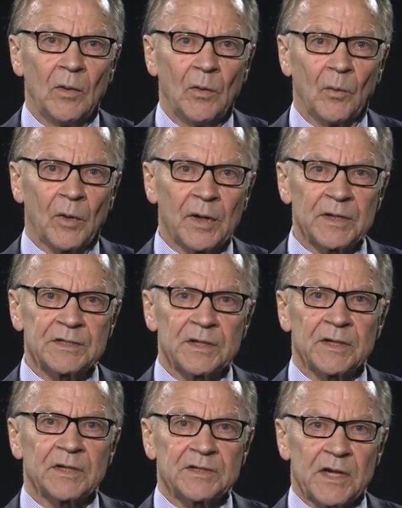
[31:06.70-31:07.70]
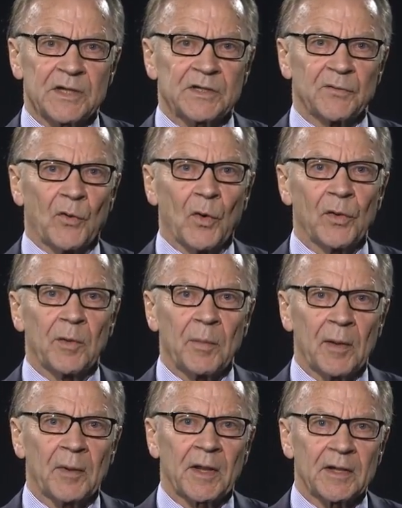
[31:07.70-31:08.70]
One is the decisive role the
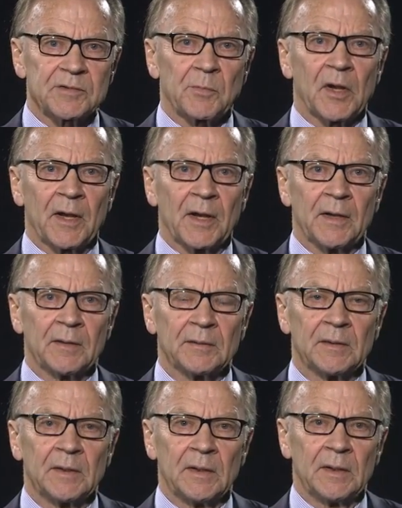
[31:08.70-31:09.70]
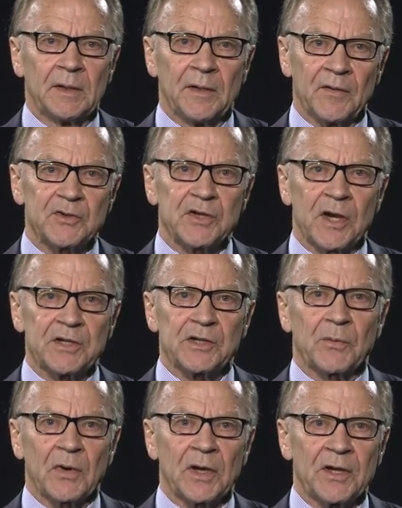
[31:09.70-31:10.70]
public has played in the
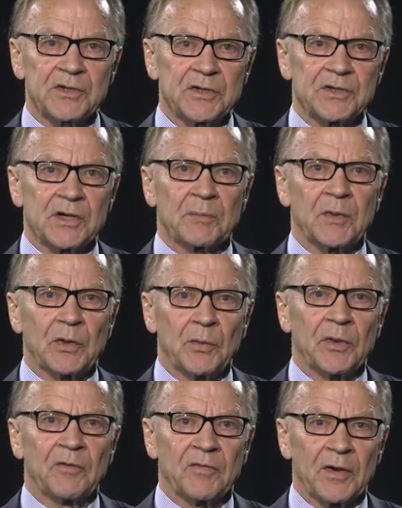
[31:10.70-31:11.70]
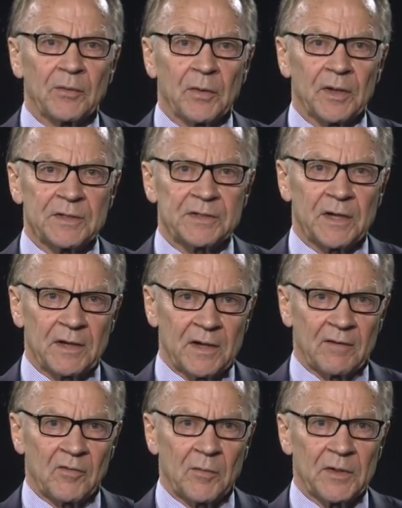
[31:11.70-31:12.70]
changing relationship between the federal and state
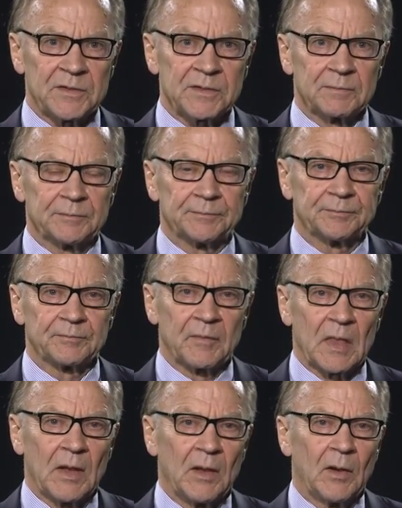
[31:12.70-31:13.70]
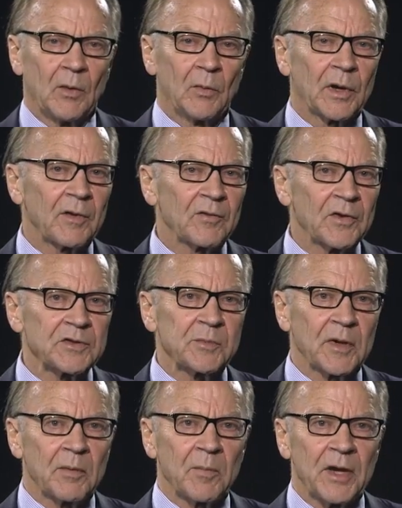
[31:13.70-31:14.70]
governments. Whenever there's
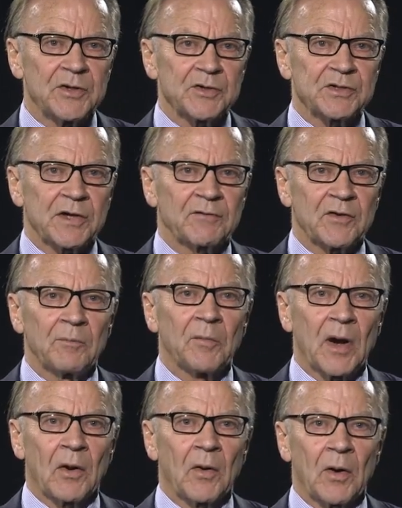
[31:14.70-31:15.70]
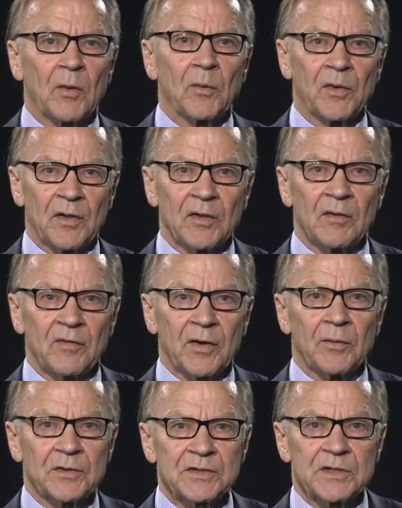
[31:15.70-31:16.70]
been a major shift in power within the
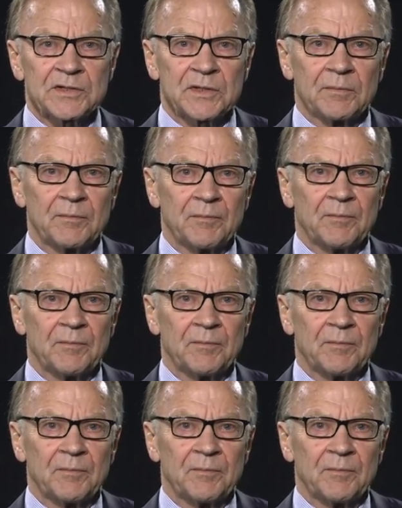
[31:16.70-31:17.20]
federal system,